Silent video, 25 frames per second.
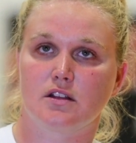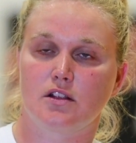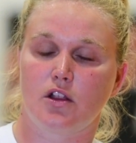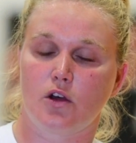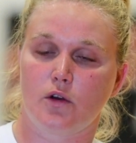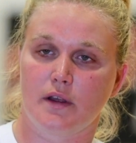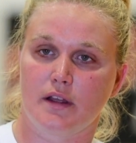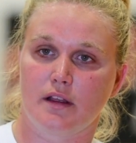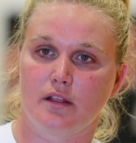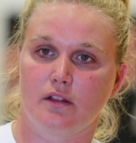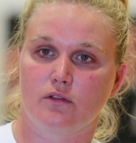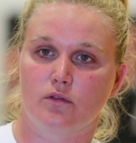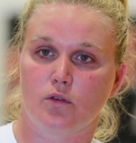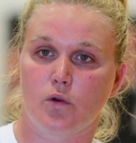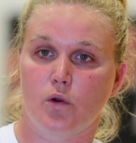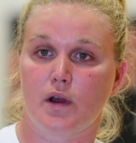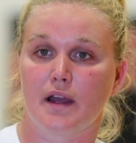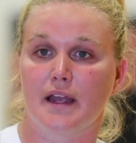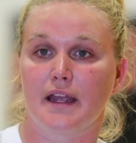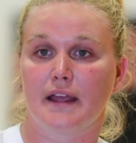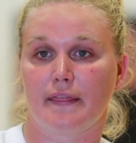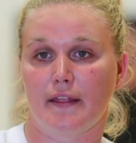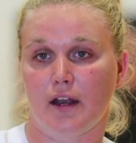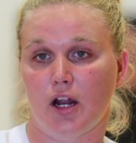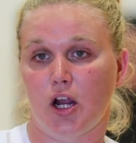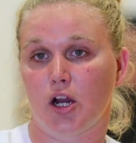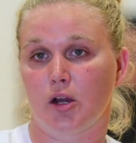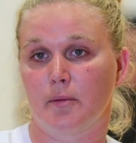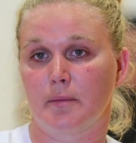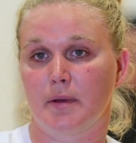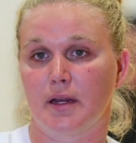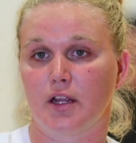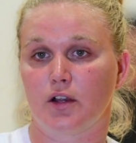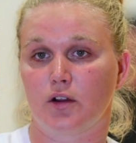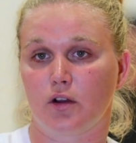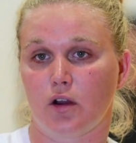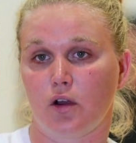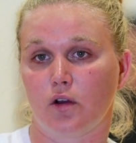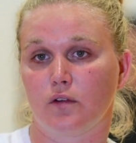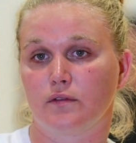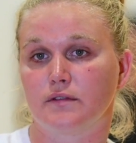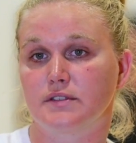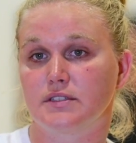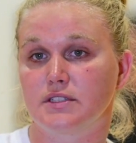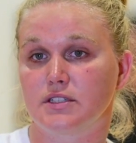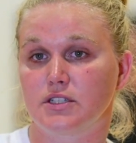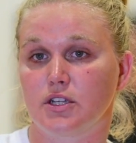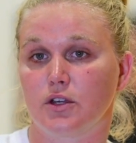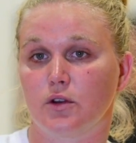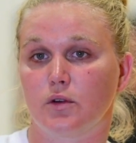Chloe Leroy, and then Harmony Groves
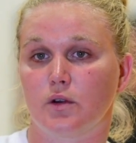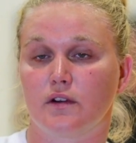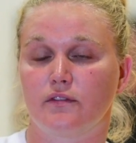too,